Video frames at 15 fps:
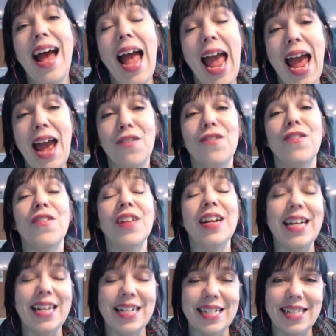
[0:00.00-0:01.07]

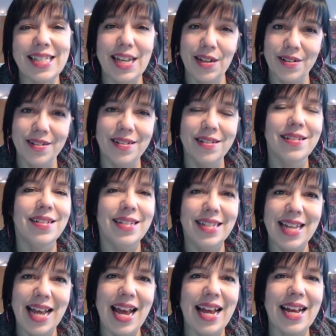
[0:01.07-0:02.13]
every single
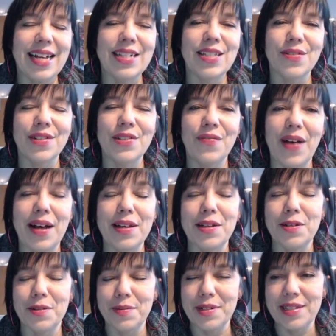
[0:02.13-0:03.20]
day. And so it's
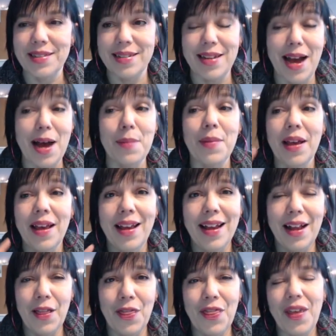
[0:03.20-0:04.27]
valuable. Stop
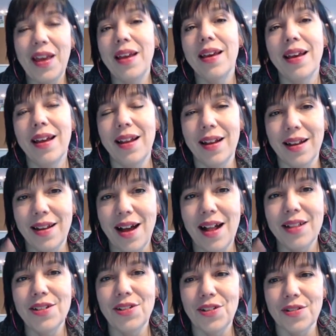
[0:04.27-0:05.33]
and think and
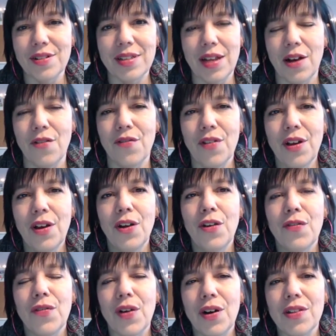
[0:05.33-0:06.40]
acknowledge yourself
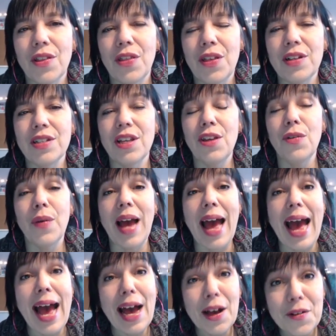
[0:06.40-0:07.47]
for all the things that you
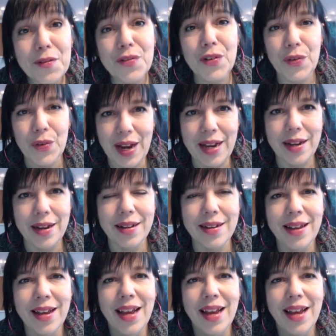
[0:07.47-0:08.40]
have created